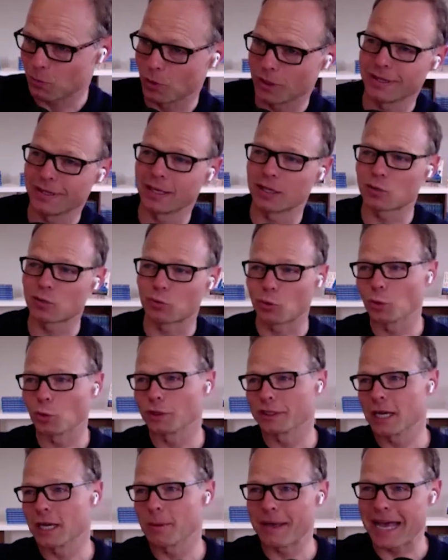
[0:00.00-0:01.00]
one that's
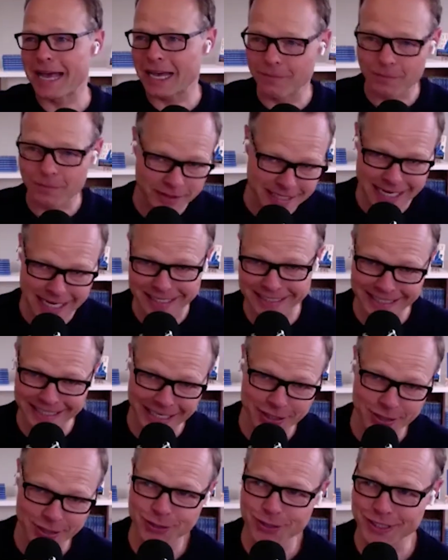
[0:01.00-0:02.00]
rolling up advertising
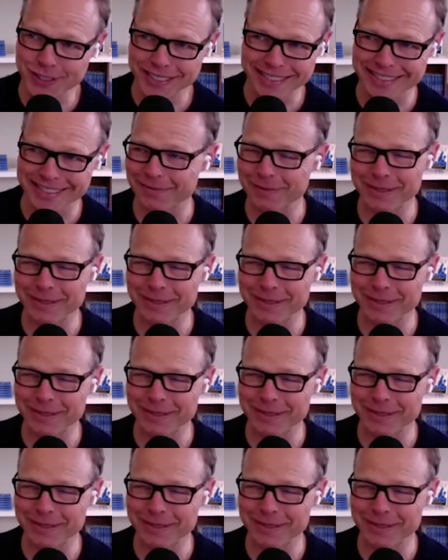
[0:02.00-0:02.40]
agencies.